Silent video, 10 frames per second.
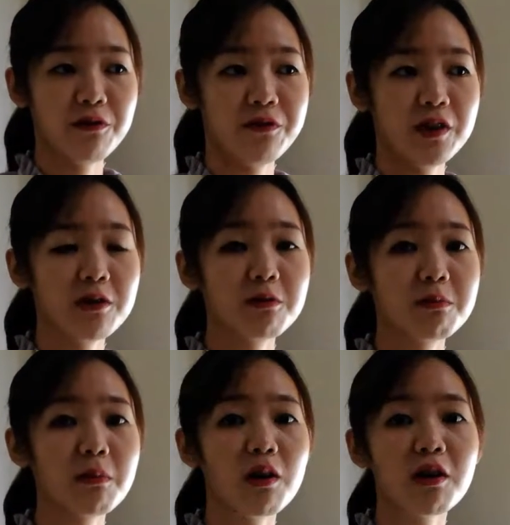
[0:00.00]
feel
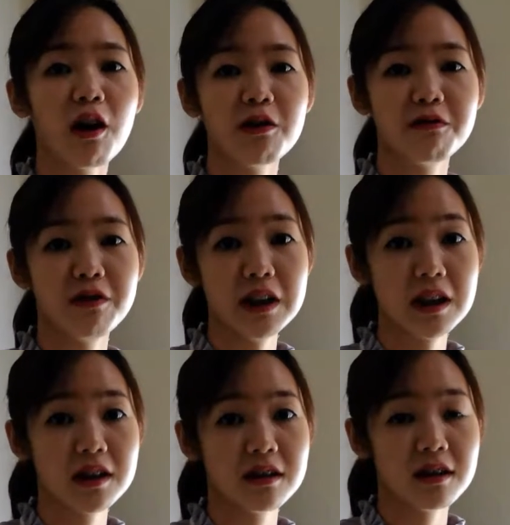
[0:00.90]
more
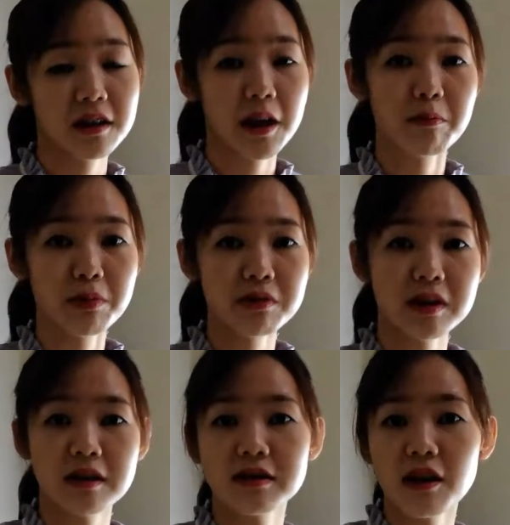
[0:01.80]
confident, can boost
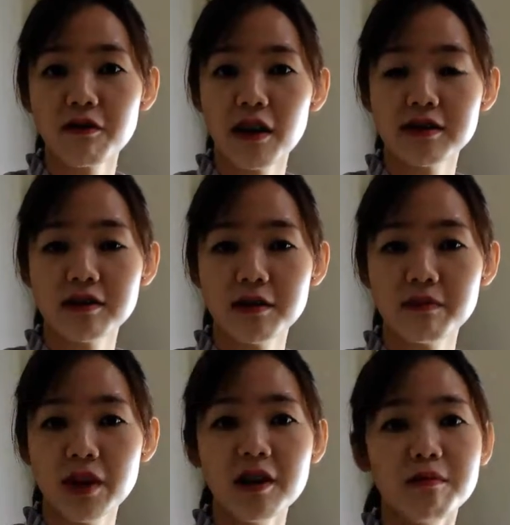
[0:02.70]
their self-esteem,
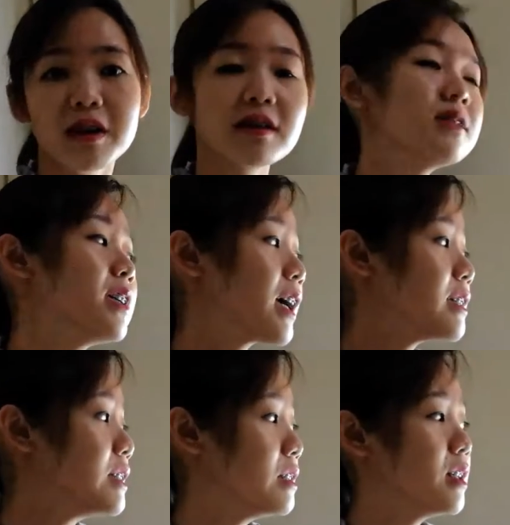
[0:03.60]
because they can
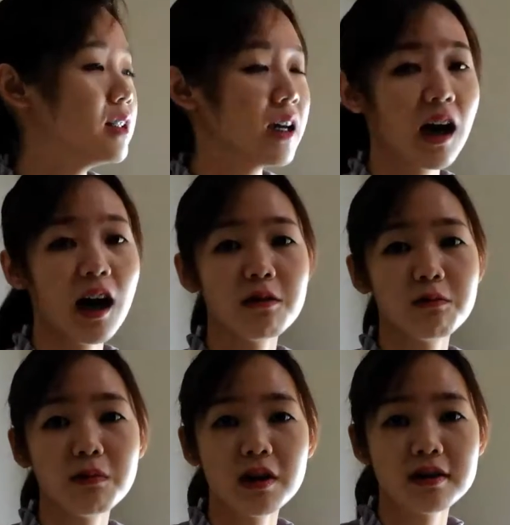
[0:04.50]
see that their
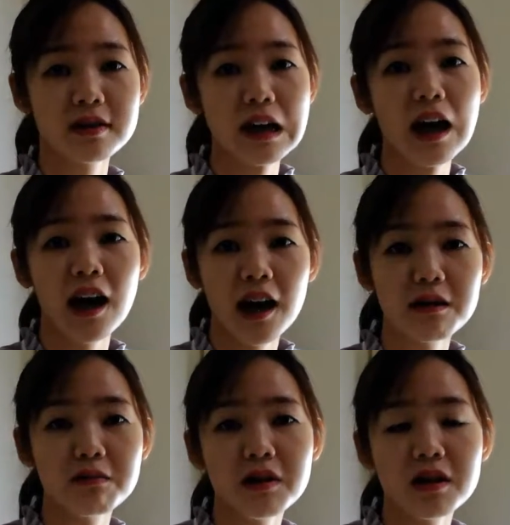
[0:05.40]
artworks, their hard
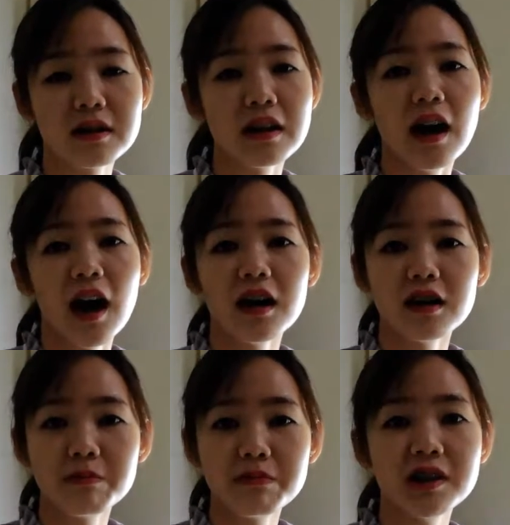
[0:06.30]
works are
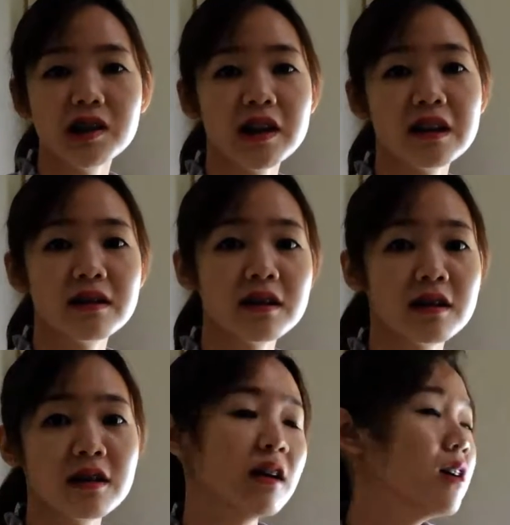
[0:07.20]
appreciated.
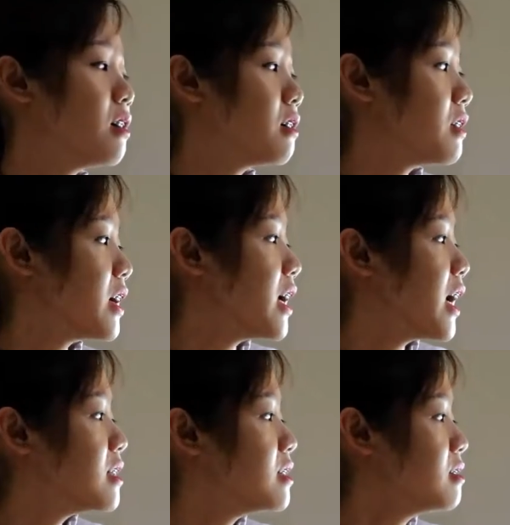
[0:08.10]
Alright,
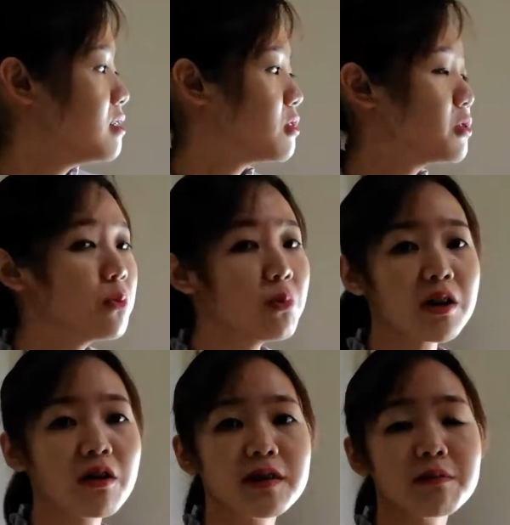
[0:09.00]
and this is also one
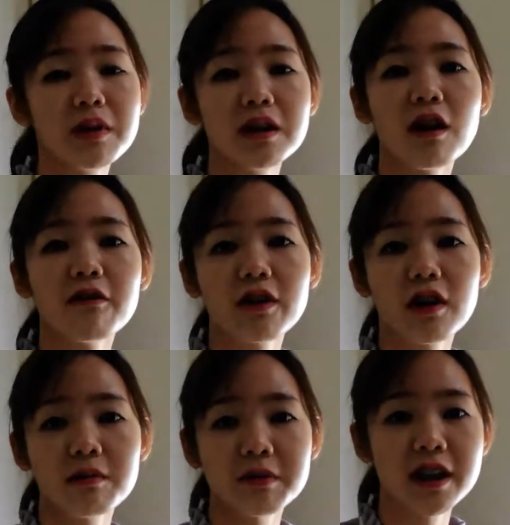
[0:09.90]
of the means of
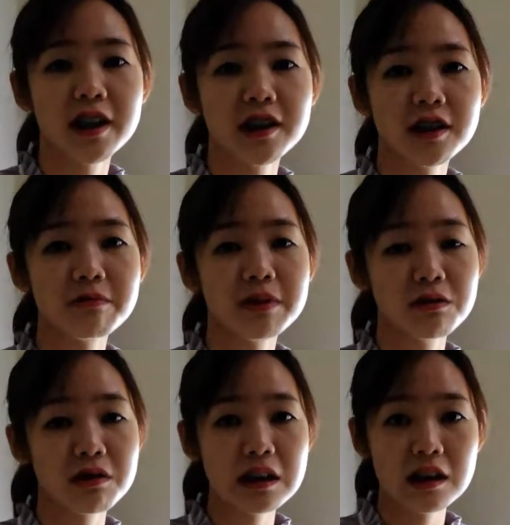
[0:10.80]
communication
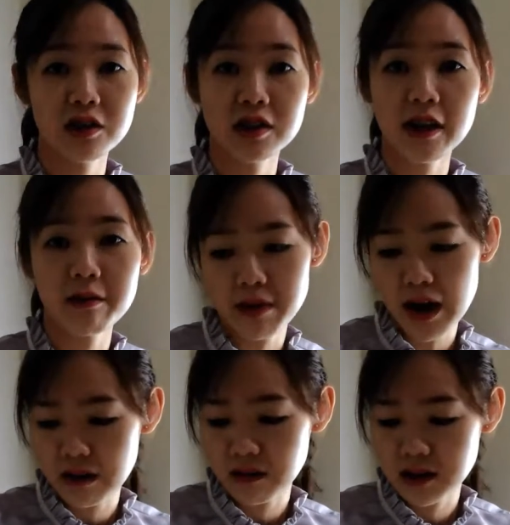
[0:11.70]
between teachers and
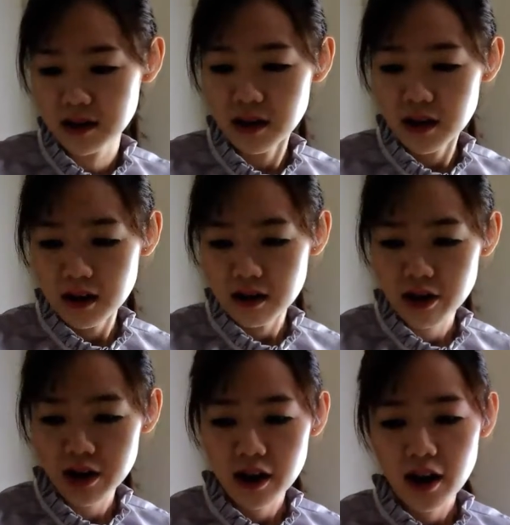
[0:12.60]
parents.
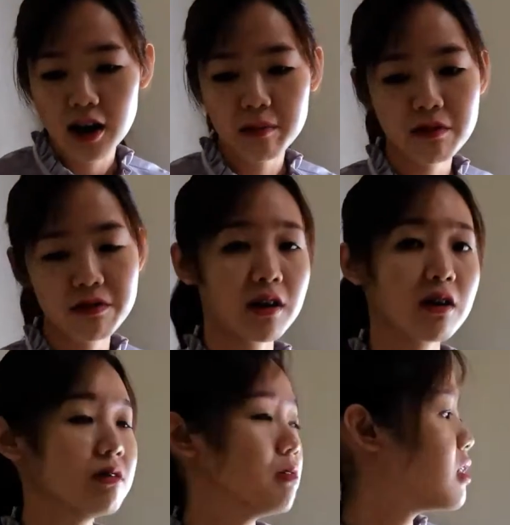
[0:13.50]
Okay, and moving
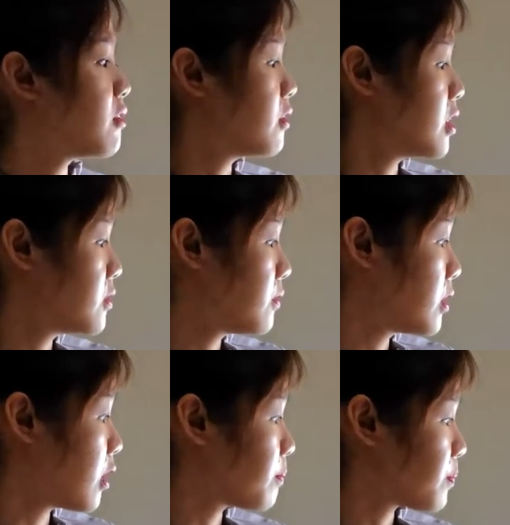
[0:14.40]
on to the first
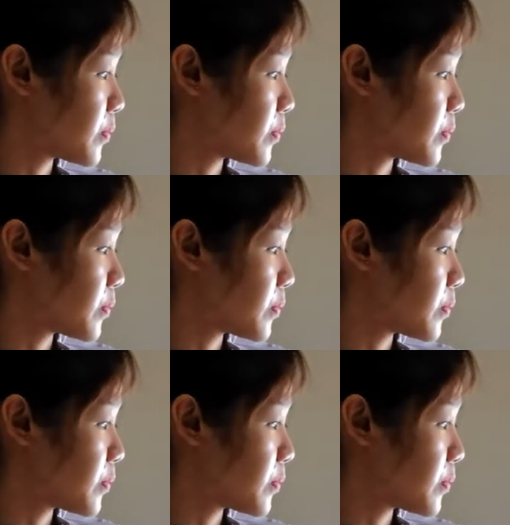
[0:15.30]
floor.